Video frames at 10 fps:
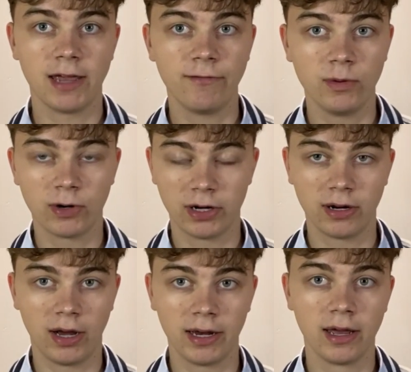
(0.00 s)
If you want a
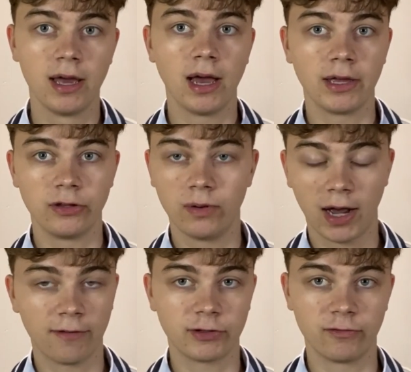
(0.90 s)
9, you
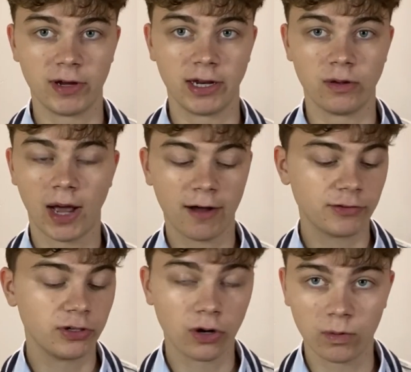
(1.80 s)
have to read it. You have
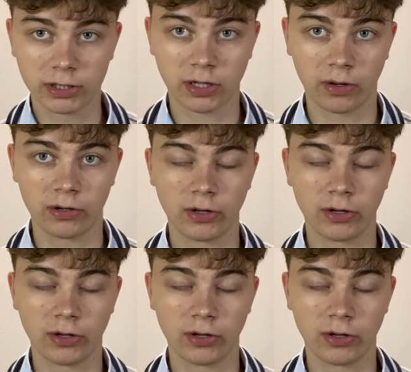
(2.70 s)
to know what's going on.